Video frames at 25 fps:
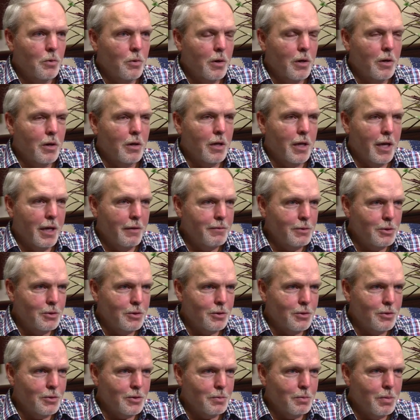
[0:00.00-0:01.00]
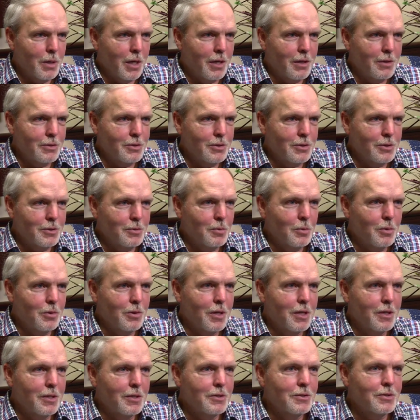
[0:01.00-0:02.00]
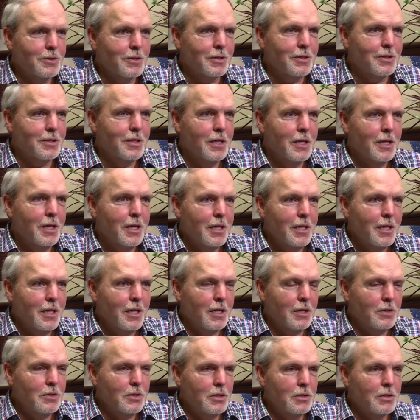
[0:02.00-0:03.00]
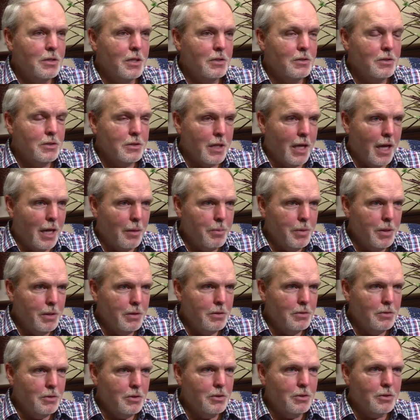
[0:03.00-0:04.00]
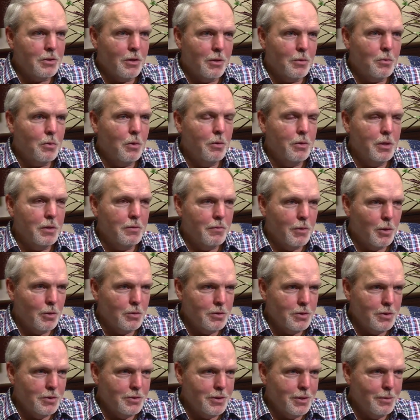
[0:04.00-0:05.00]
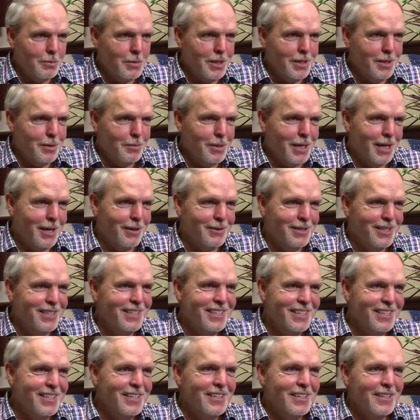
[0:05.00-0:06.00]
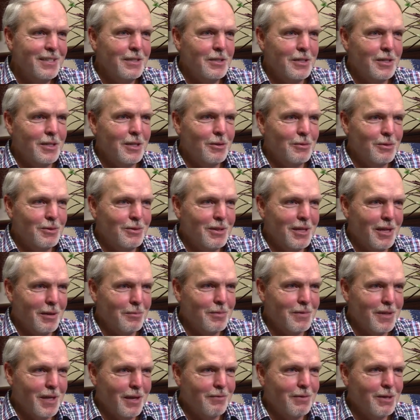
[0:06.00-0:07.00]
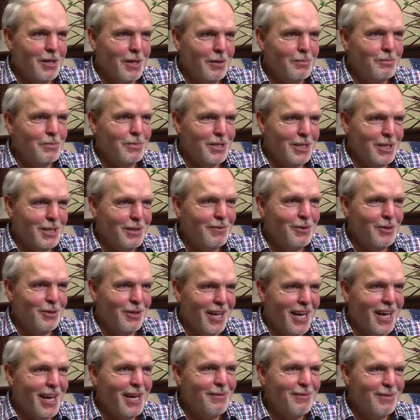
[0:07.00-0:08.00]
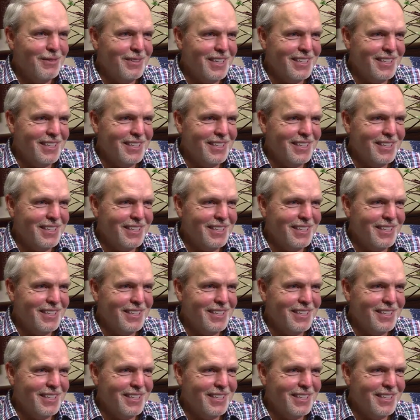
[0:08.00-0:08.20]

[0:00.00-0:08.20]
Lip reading: her where our life insurance policy was, and she said, stop it. And she started quoting verses to me about, you know, I've come to give you life.